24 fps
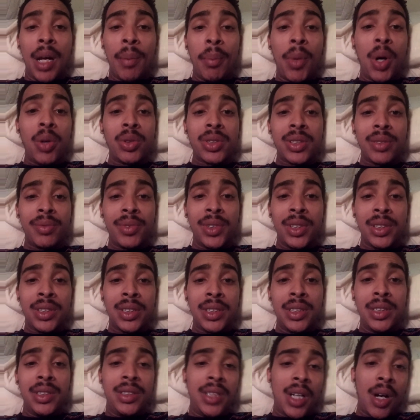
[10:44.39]
most of
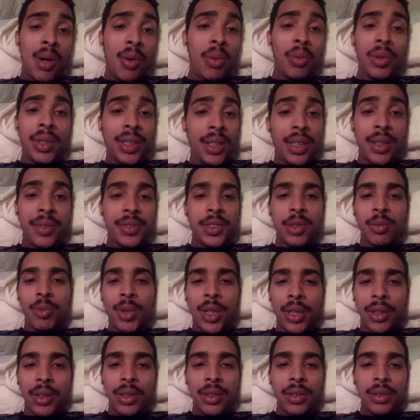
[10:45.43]
us don't love to
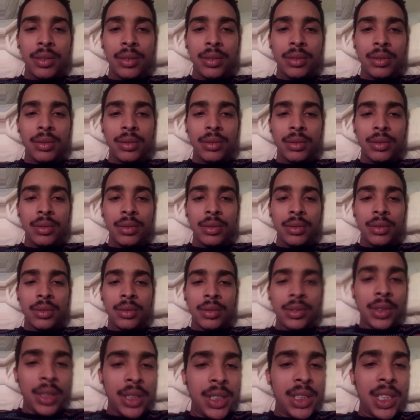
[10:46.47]
work.
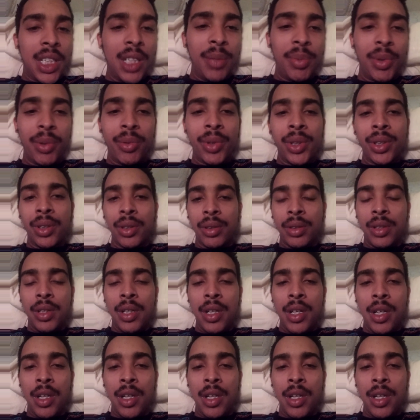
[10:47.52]
Just keep it real.